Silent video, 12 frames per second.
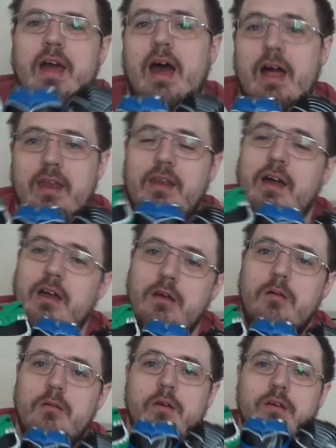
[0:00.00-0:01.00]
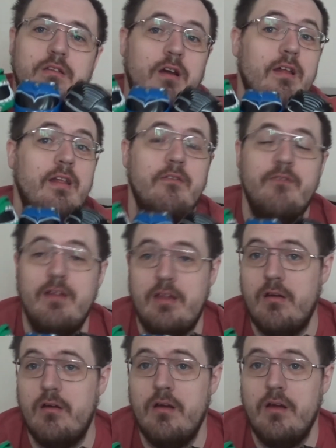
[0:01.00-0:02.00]
And I hope you enjoyed this
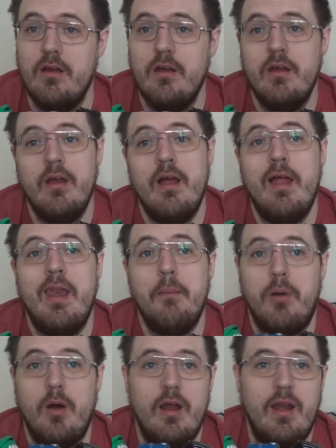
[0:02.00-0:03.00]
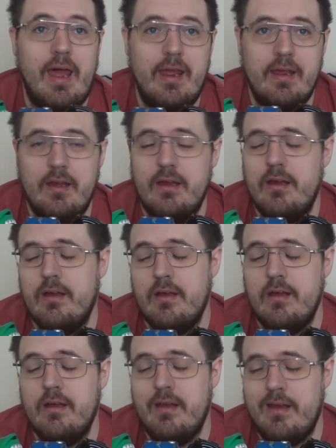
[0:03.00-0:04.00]
video. Put a like
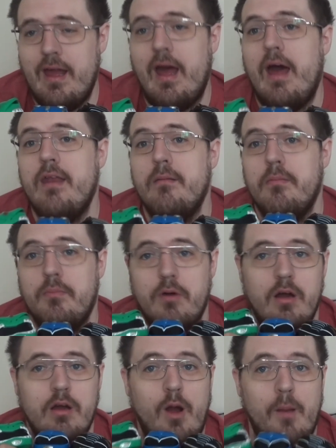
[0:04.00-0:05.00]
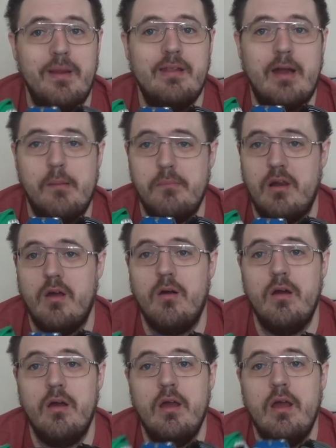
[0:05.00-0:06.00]
and put a comment down
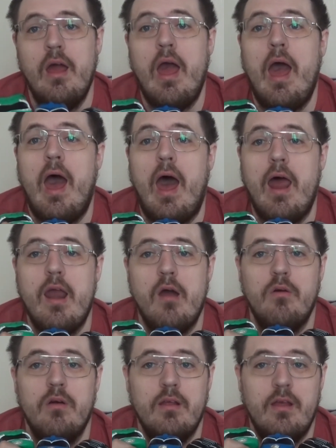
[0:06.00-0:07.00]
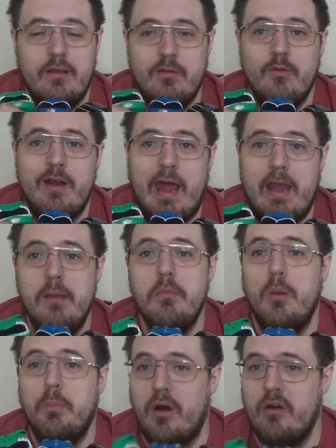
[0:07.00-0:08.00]
below and I will, if you want any
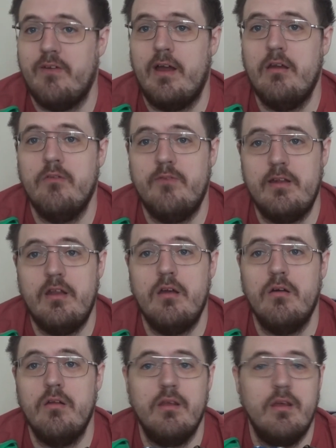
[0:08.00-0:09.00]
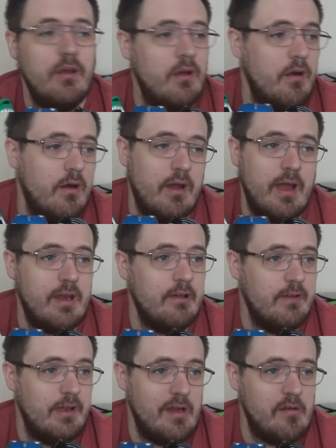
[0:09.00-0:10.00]
more pop vinyl videos or
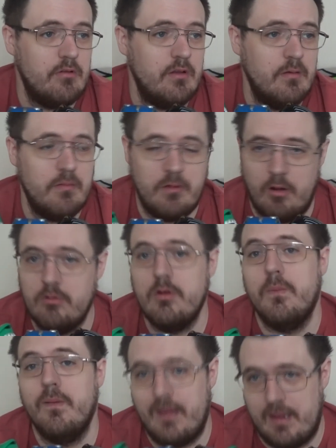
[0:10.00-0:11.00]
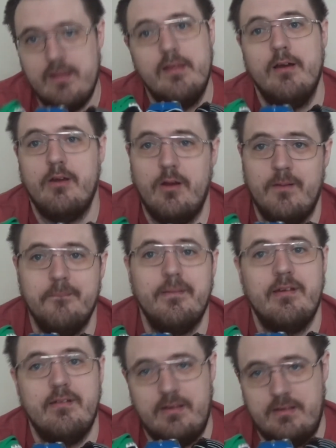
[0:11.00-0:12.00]
anything else also put that in the, the
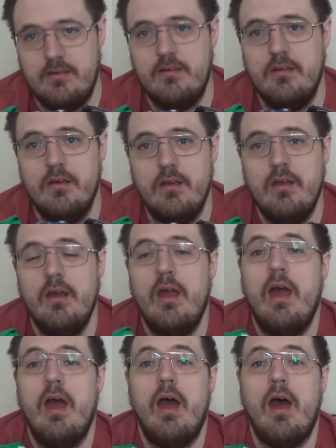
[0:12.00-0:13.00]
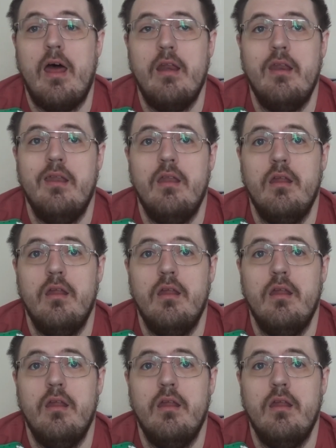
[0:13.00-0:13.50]
kitchen and